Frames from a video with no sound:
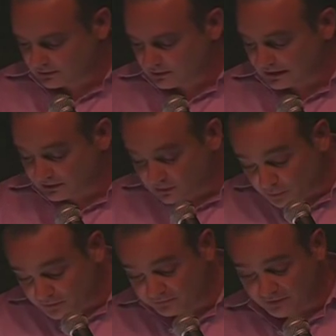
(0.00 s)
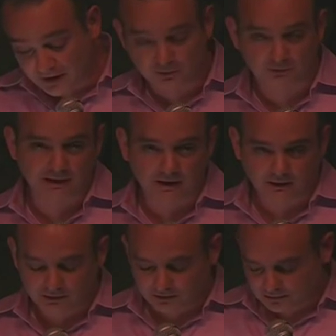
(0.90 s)
and he told his father about
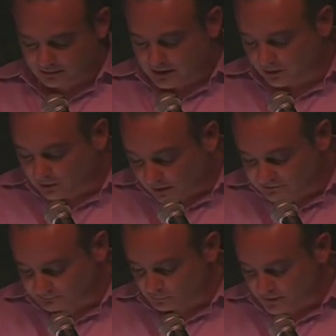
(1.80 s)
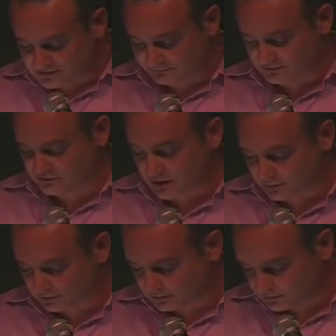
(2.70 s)
it, and it cost him the rest of his
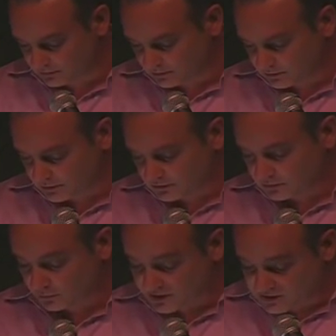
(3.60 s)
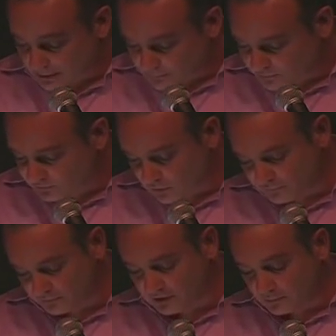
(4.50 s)
summer. So when the summer was
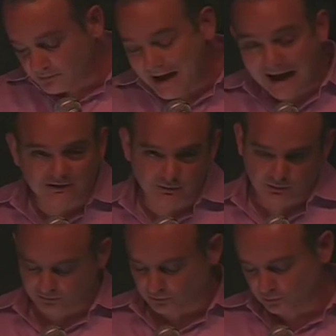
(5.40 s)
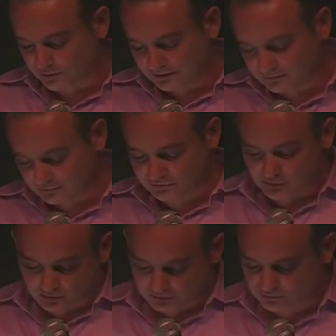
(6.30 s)
over, he went back to his old ways and
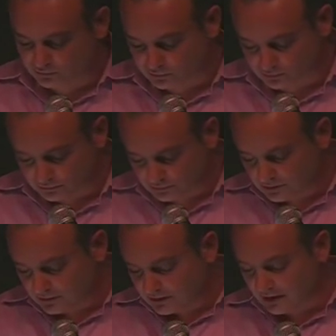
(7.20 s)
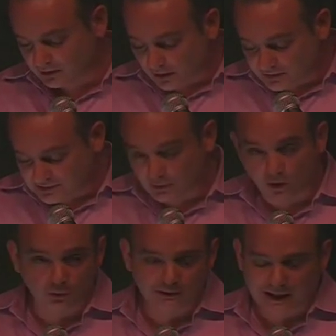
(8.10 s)
started school, and it cost him a
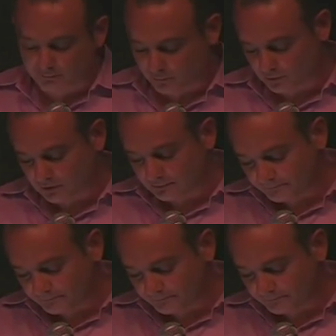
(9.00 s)
whole lot more.